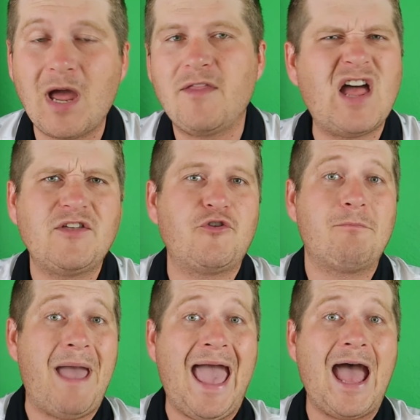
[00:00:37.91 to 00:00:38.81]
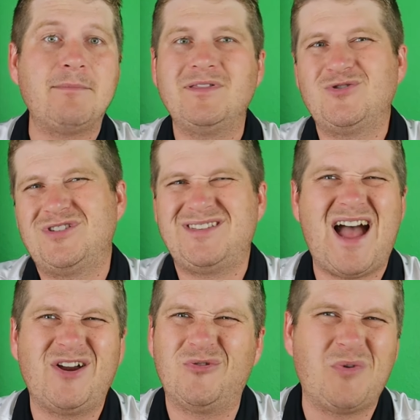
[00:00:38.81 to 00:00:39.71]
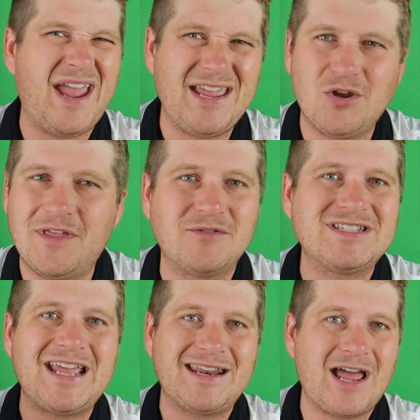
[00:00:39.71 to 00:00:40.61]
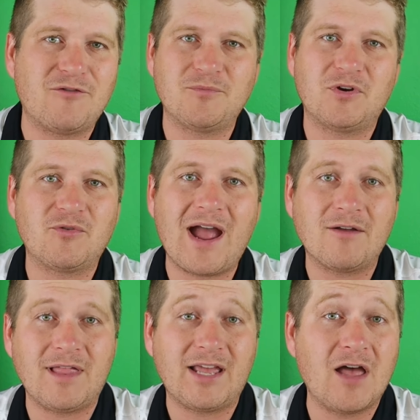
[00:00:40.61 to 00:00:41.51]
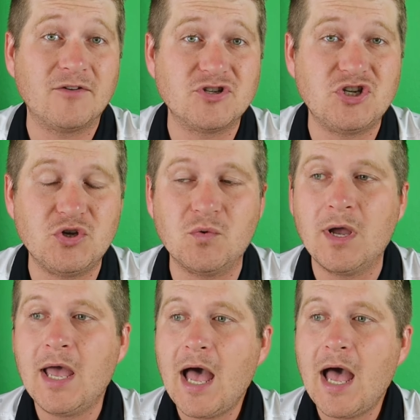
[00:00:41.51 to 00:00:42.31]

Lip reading: Not that they're bad, but they're just not great. You know, they don't stand out from the crowd like others do.